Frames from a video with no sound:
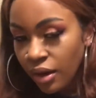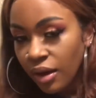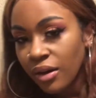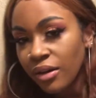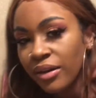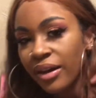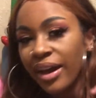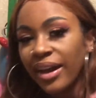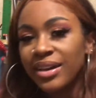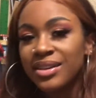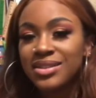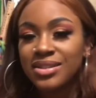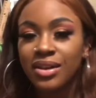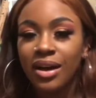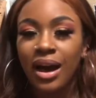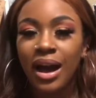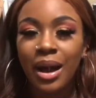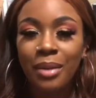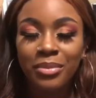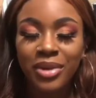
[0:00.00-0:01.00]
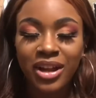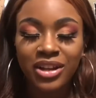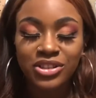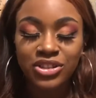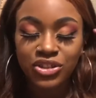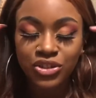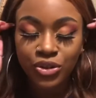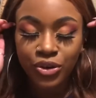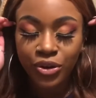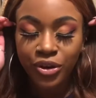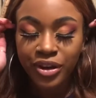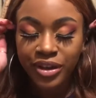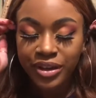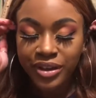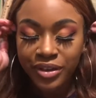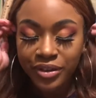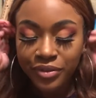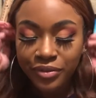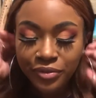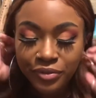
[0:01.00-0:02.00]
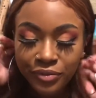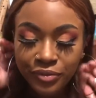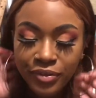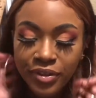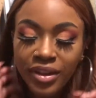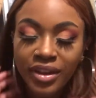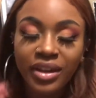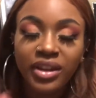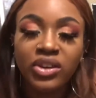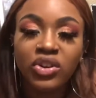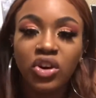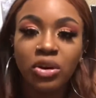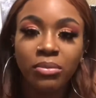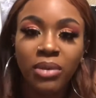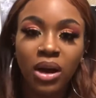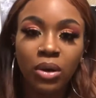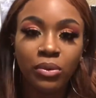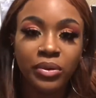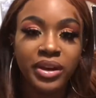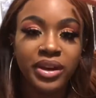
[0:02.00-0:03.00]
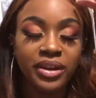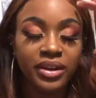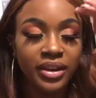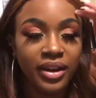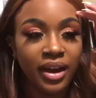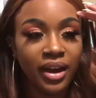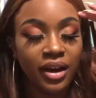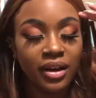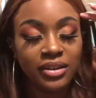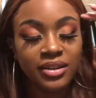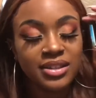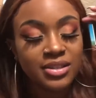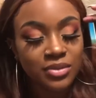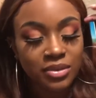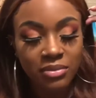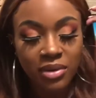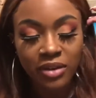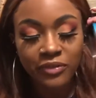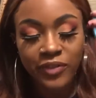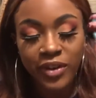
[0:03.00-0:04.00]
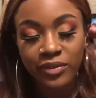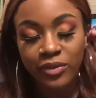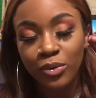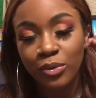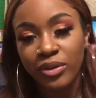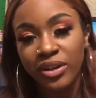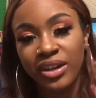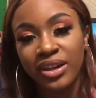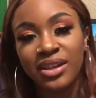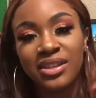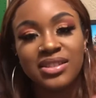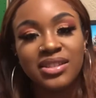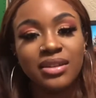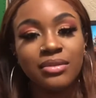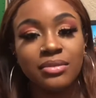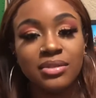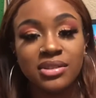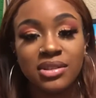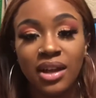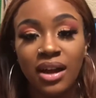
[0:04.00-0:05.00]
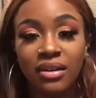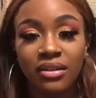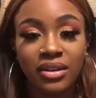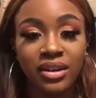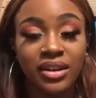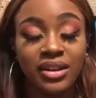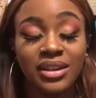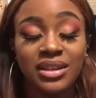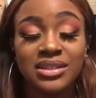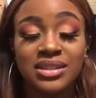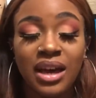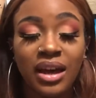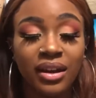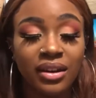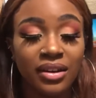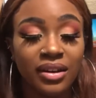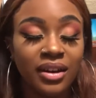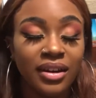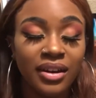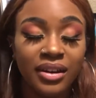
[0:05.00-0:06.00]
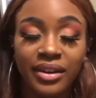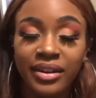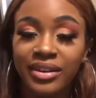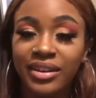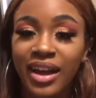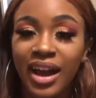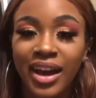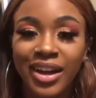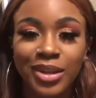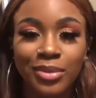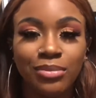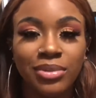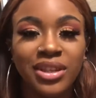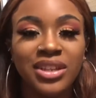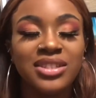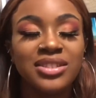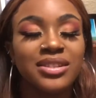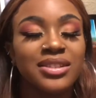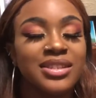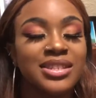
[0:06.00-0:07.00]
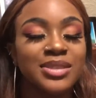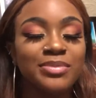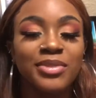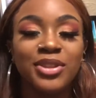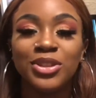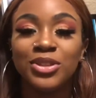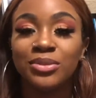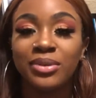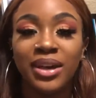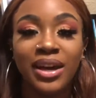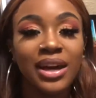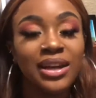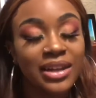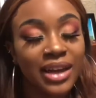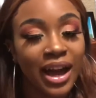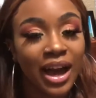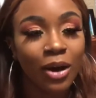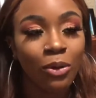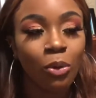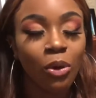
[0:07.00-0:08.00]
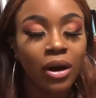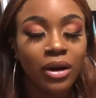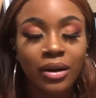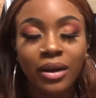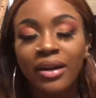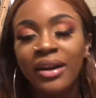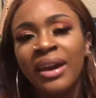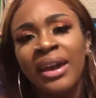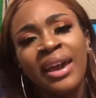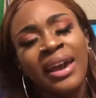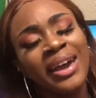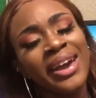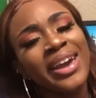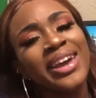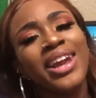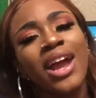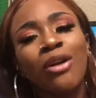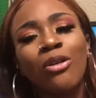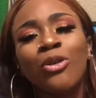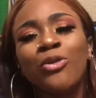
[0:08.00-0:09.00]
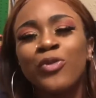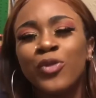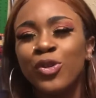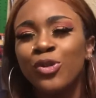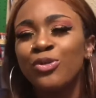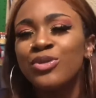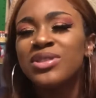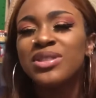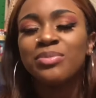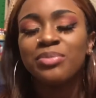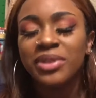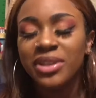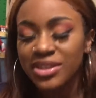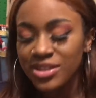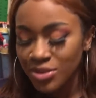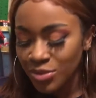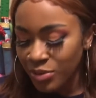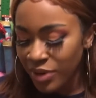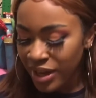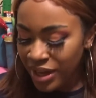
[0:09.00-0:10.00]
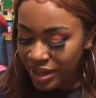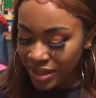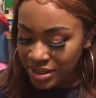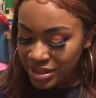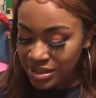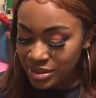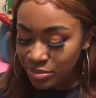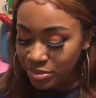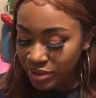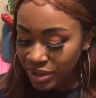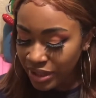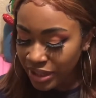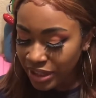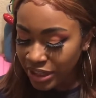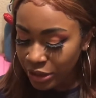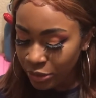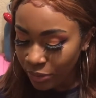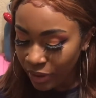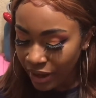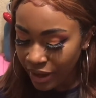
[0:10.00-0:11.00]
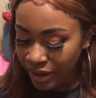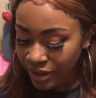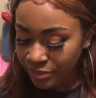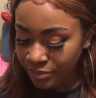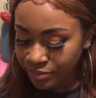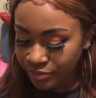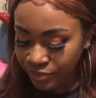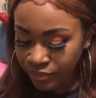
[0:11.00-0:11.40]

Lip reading: Okay, so I'm not sure if, ignore my wig, y'all. This is one of my favorite wigs. It was longer than this. I done cut it, dyed it, bleached it. It's been through hell and high water, and I refuse to put it to rest. But anyway,